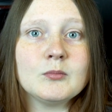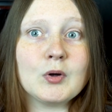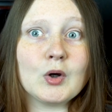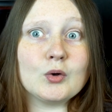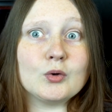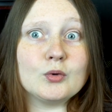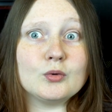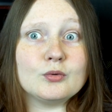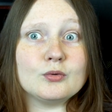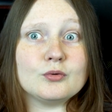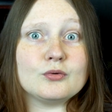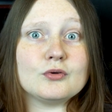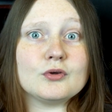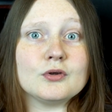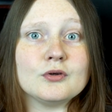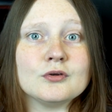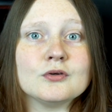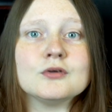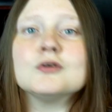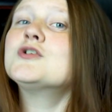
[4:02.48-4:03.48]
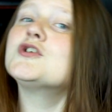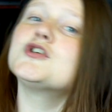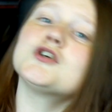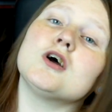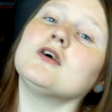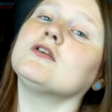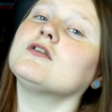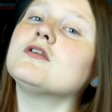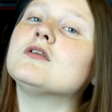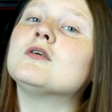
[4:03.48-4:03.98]
posed
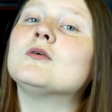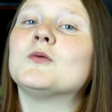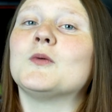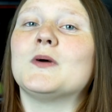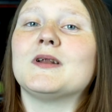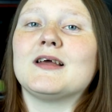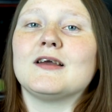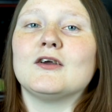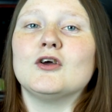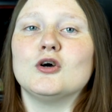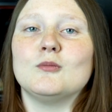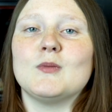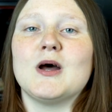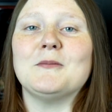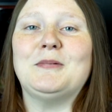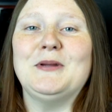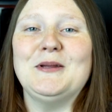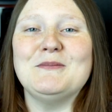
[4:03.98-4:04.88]
shots when I come at